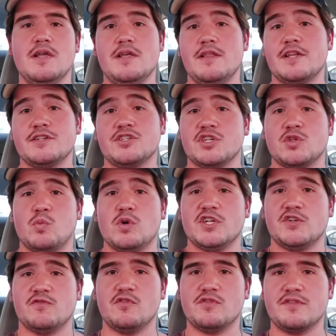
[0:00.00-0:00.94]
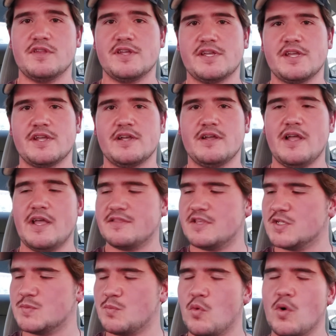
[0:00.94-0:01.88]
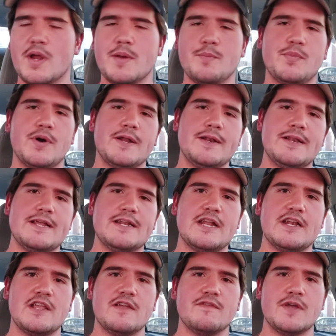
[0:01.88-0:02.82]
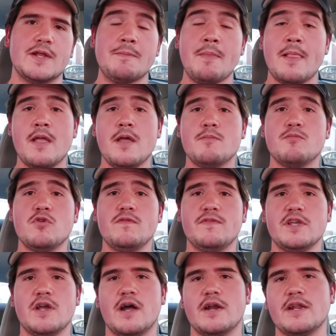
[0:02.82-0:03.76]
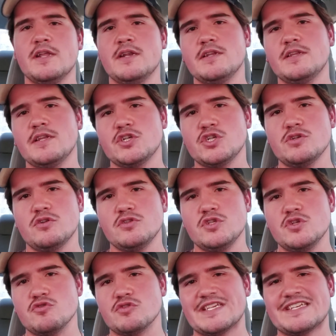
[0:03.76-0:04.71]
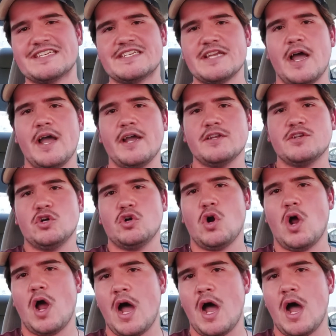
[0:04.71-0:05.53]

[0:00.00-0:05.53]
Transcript: That's just wishful thinking at this point. But in any event, moving on. In additional news, Dr.